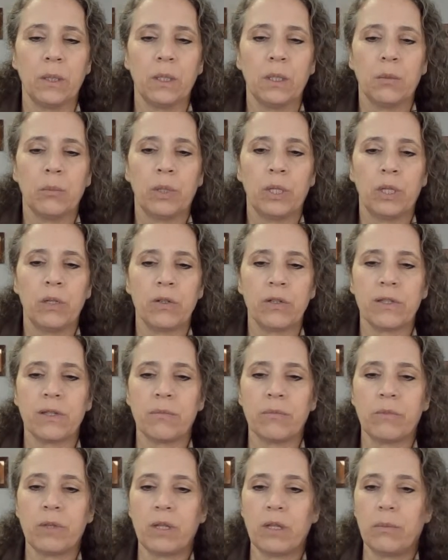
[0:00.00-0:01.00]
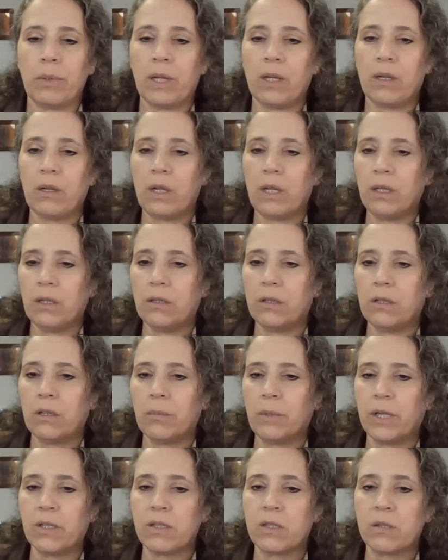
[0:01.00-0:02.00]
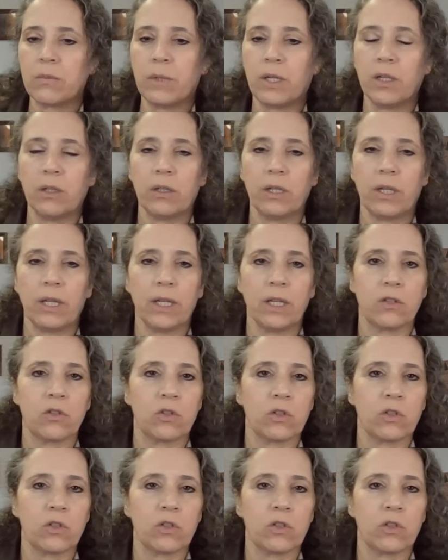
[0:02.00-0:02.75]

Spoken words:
But here's something I learned about smaller eggs.